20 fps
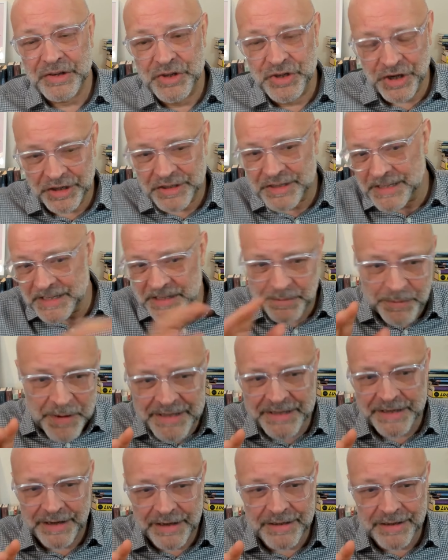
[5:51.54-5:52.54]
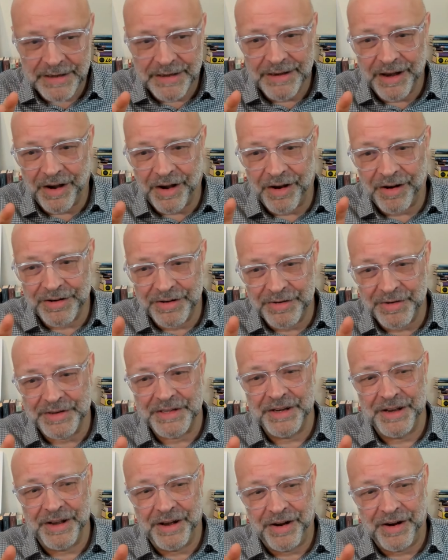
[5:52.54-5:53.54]
just dismiss it. Our,
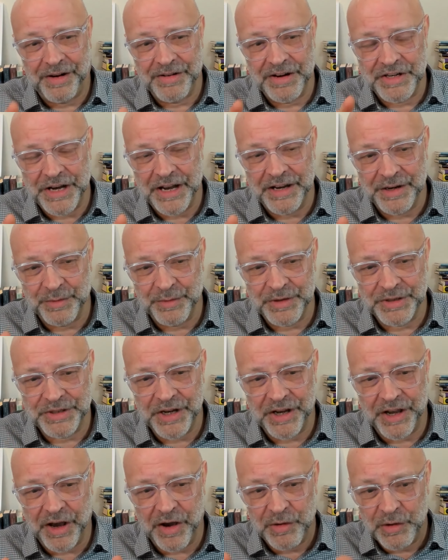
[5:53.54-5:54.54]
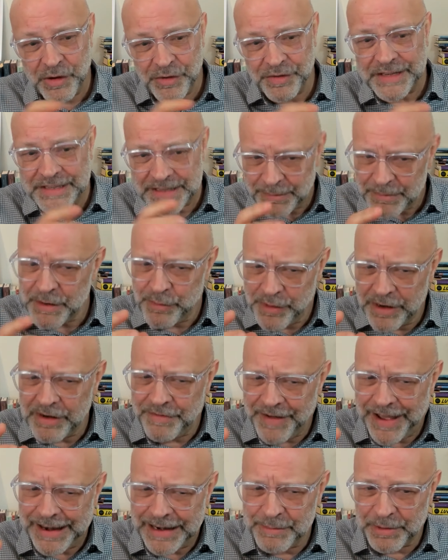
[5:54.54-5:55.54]
criti- our agenda was to go, look, there's something really
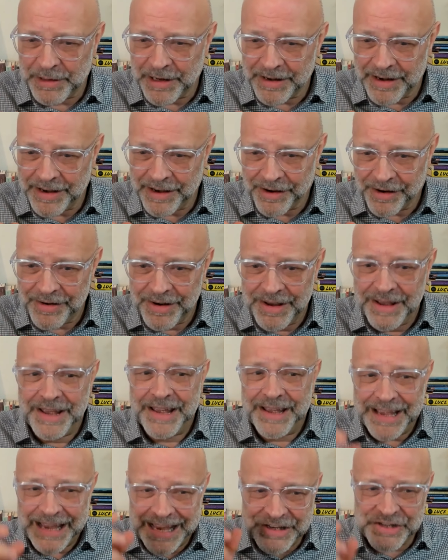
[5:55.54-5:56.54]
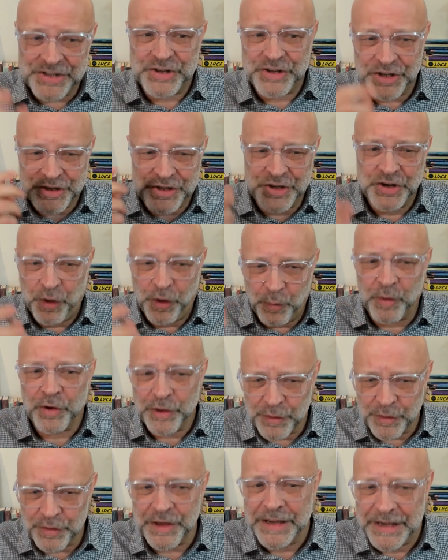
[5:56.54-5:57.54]
valuable in here. It's just not
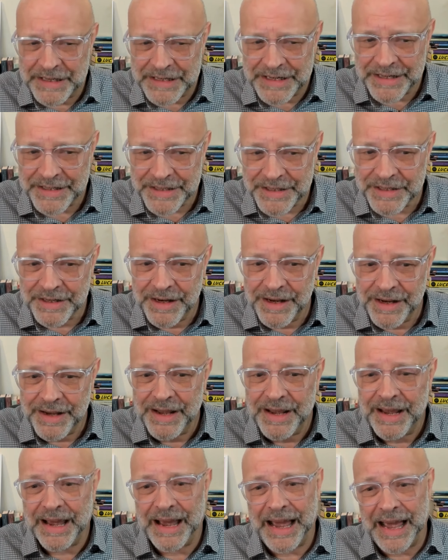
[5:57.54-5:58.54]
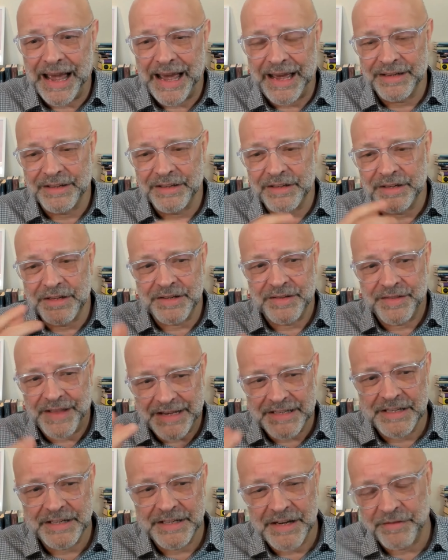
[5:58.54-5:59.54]
what you think it is. And
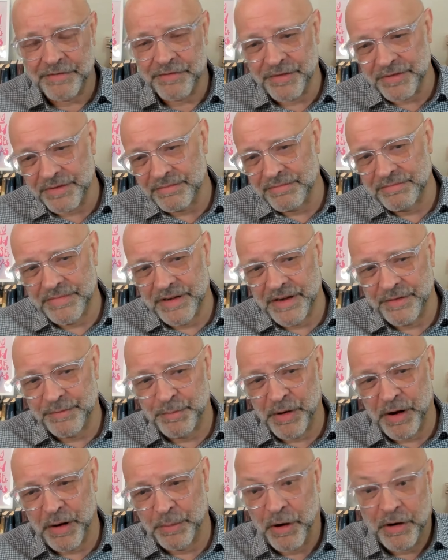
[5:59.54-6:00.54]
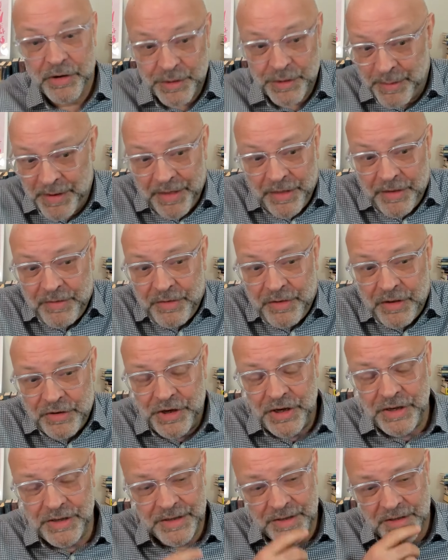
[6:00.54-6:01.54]
that's a different approach. I mean, the,
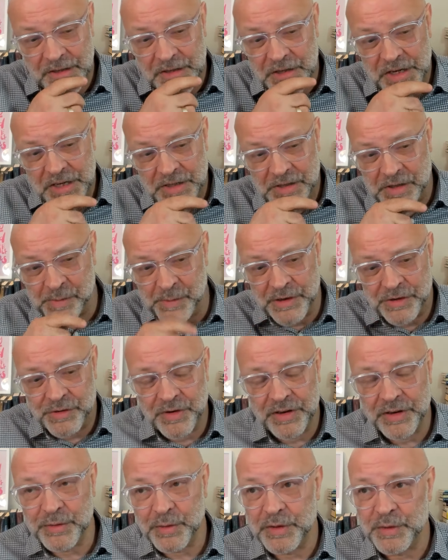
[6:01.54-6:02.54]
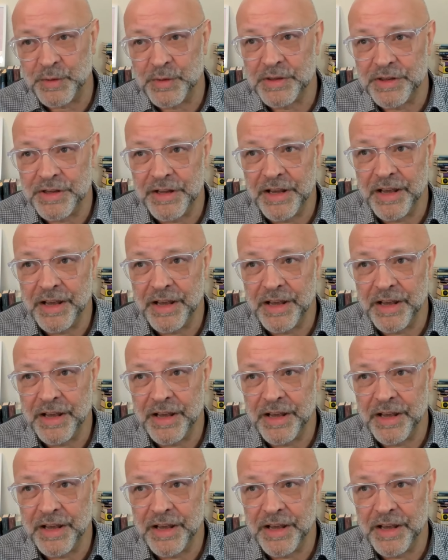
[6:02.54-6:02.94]
the, the Jesus Mysteries, which was